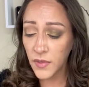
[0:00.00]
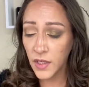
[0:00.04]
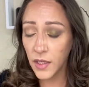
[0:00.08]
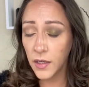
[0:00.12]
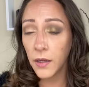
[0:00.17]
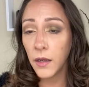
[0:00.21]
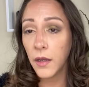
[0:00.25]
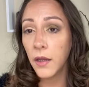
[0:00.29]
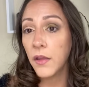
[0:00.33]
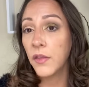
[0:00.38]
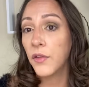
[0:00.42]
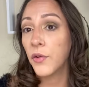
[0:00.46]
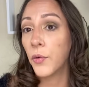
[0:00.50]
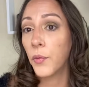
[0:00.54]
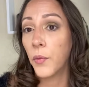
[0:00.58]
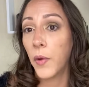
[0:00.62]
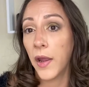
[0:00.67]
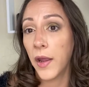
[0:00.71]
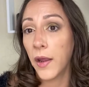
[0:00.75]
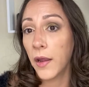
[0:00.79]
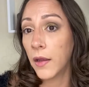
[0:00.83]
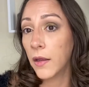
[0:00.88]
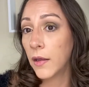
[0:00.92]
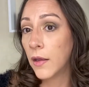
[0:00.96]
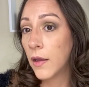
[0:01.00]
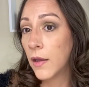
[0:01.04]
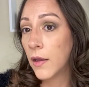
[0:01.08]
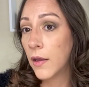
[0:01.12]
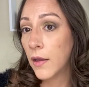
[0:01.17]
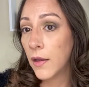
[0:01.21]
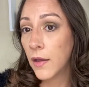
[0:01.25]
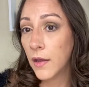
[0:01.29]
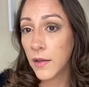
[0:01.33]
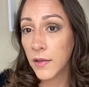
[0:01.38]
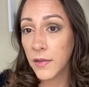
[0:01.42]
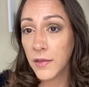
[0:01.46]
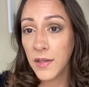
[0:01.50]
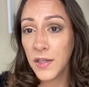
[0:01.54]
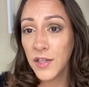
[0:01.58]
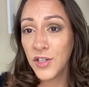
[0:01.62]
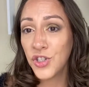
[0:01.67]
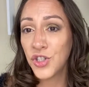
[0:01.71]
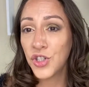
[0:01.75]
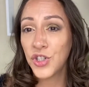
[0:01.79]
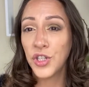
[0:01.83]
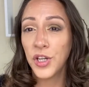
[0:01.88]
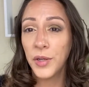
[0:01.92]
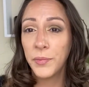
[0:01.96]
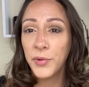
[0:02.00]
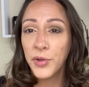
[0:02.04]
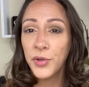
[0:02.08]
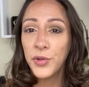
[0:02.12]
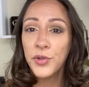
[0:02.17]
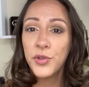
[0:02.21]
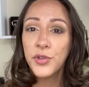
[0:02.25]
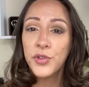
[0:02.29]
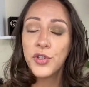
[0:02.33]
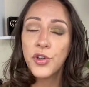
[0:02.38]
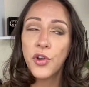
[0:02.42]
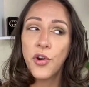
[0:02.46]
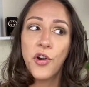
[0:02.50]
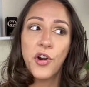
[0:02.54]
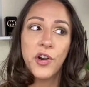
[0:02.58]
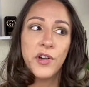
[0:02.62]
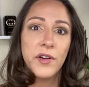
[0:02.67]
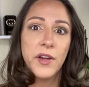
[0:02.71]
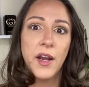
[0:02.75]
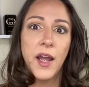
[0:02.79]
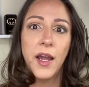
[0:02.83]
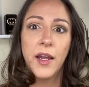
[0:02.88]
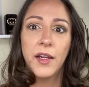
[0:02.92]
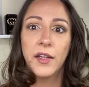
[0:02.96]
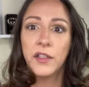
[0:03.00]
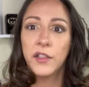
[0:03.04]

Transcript: Either way, these shimmers are not